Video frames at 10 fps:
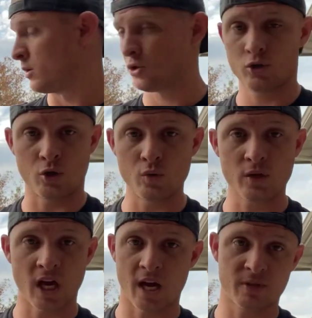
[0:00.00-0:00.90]
2
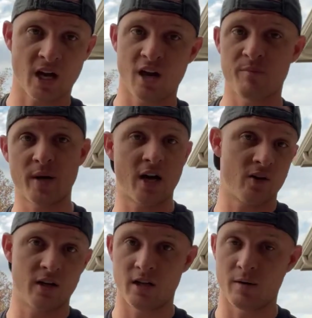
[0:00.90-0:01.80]
times,
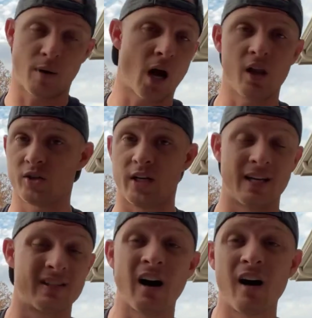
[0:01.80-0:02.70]
compounded and polished it
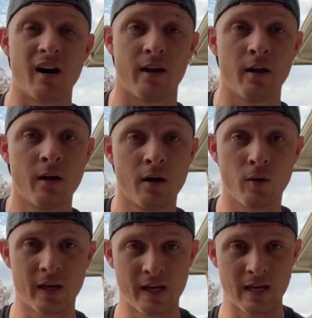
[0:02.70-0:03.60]
a ton,
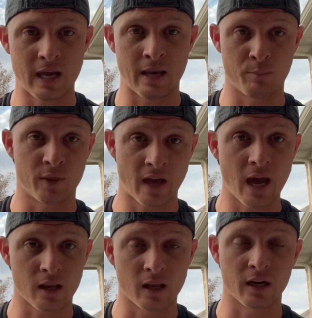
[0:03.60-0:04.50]
okay? But they
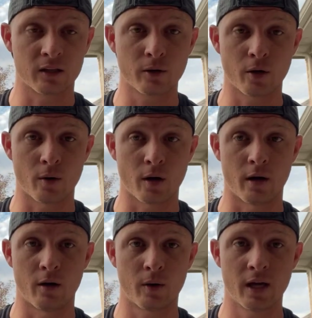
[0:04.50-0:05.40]
had a lot of clear coat
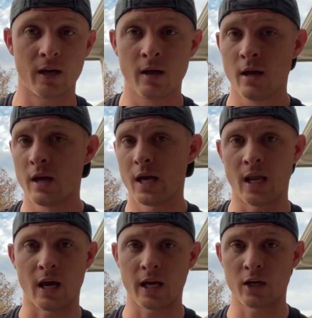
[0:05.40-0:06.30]
on it, okay?
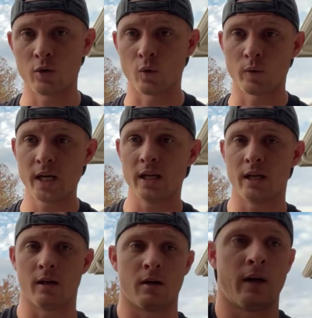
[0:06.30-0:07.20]
And I could do a
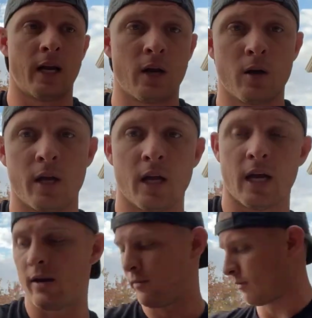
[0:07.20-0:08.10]
reading on an area
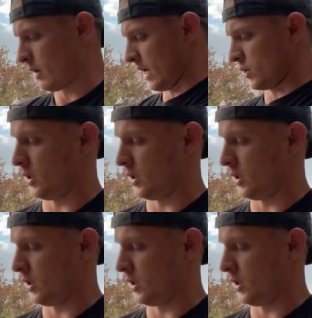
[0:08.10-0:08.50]
I've actually